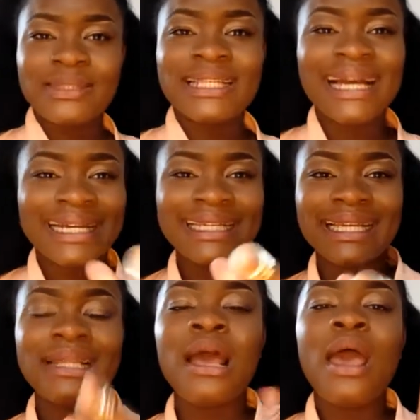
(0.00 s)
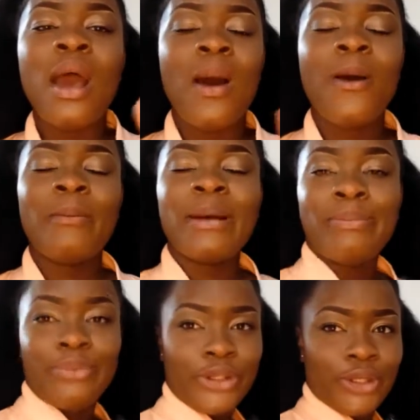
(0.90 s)
tagging all my
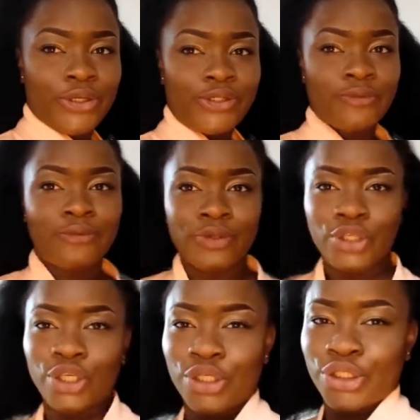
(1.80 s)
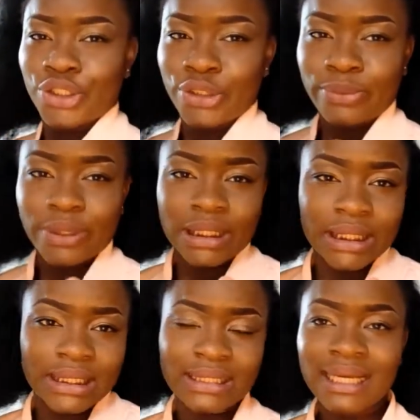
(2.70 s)
beautiful
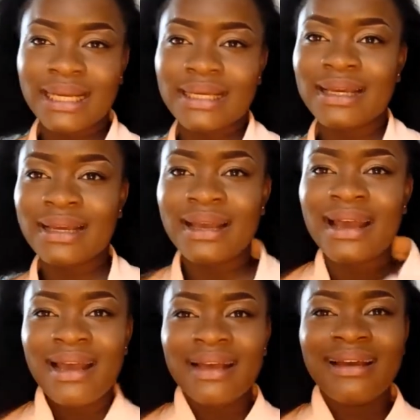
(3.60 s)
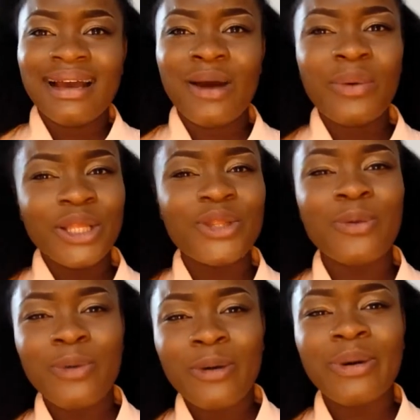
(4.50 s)
YouTubers. Like, I wanna
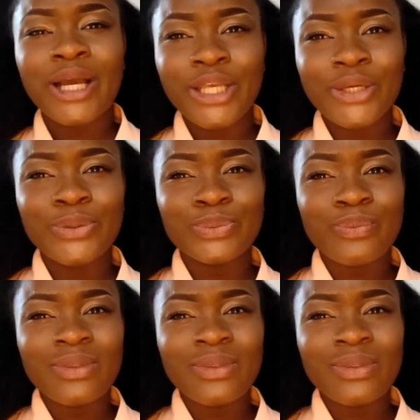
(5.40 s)
know more about you.